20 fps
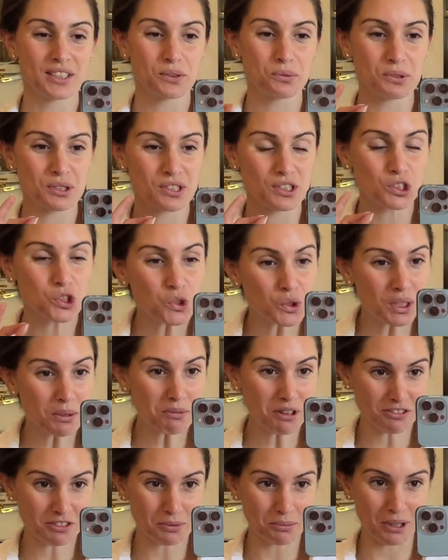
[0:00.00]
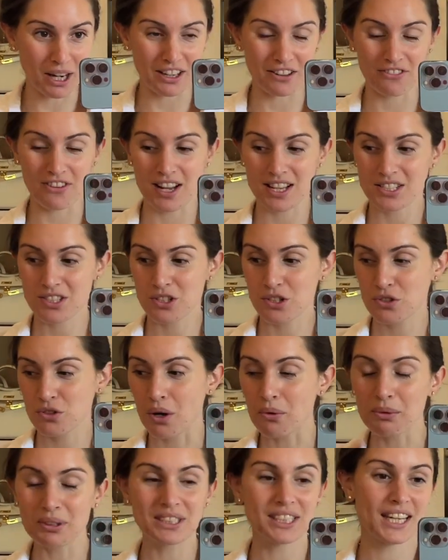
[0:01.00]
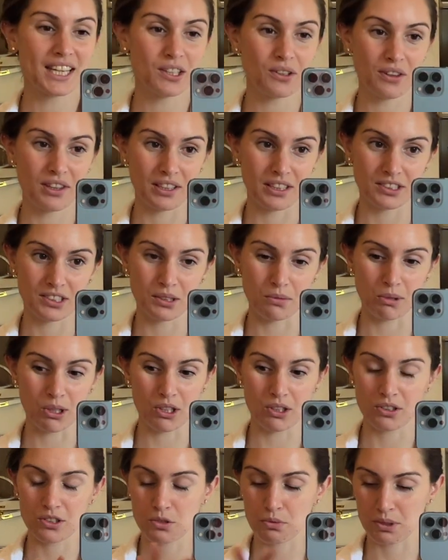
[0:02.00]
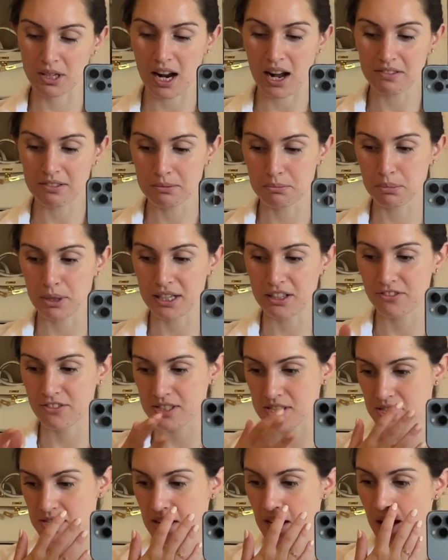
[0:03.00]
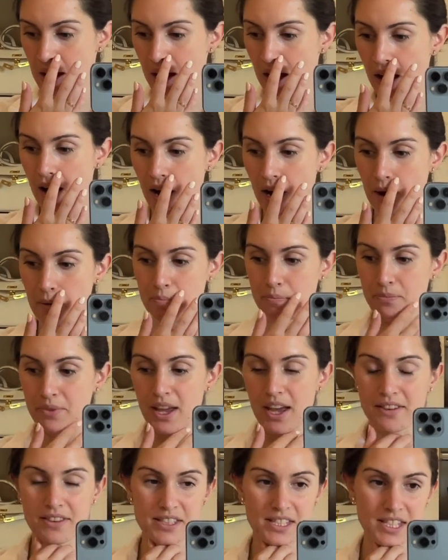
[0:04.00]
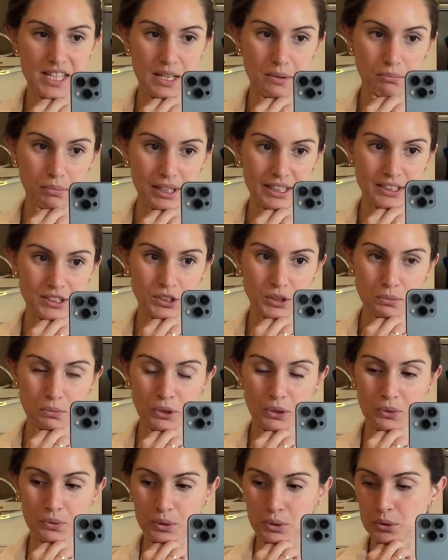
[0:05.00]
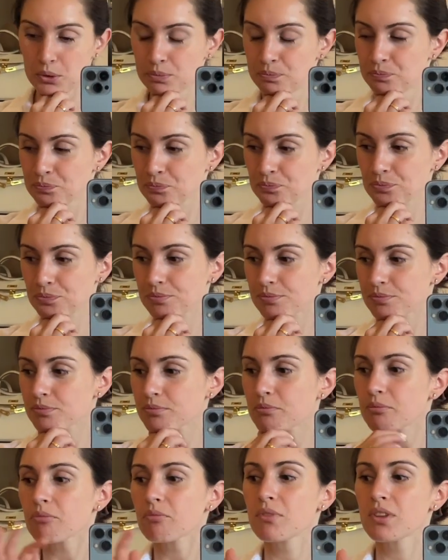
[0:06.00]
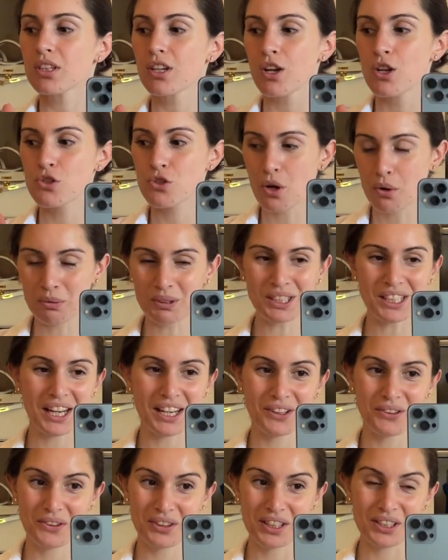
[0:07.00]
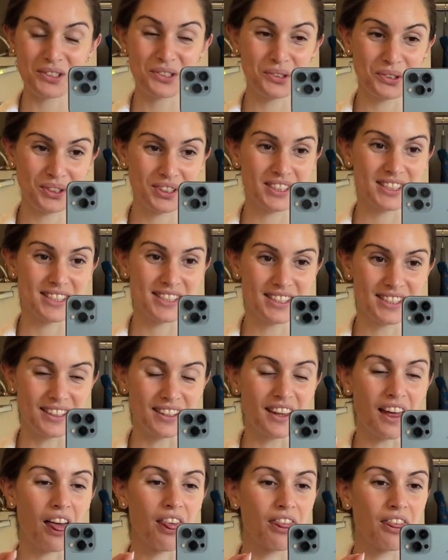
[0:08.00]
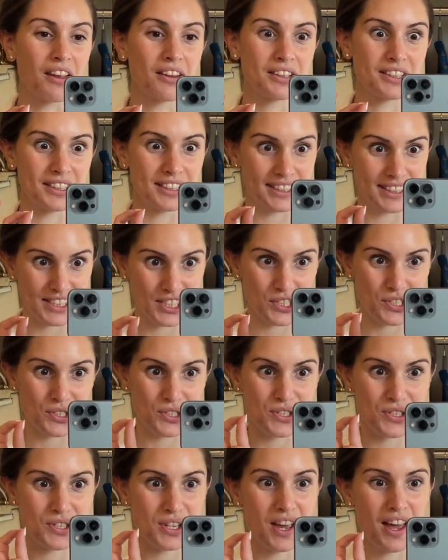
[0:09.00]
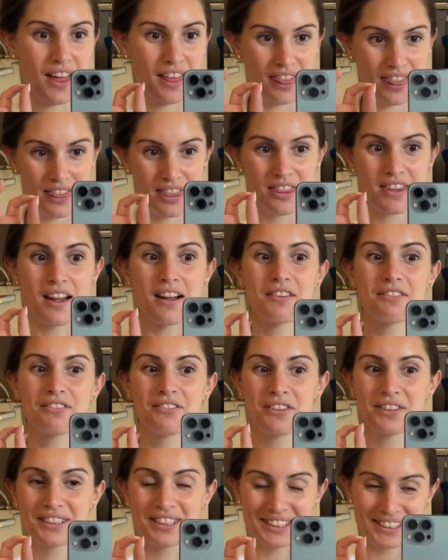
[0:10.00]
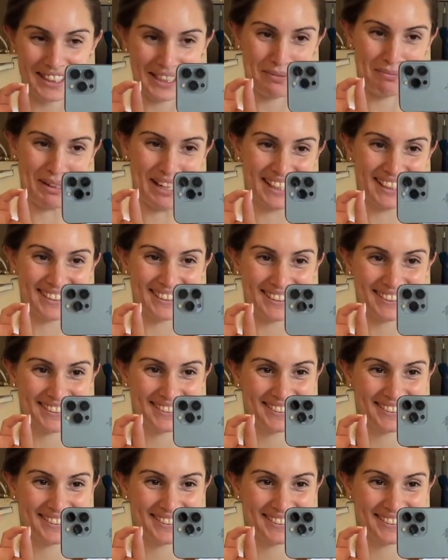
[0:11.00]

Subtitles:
It was a dream of a breakfast. So I will take you there tomorrow because we're having breakfast at the same place tomorrow. So I will take you there so you can see the delicious stuff that they make.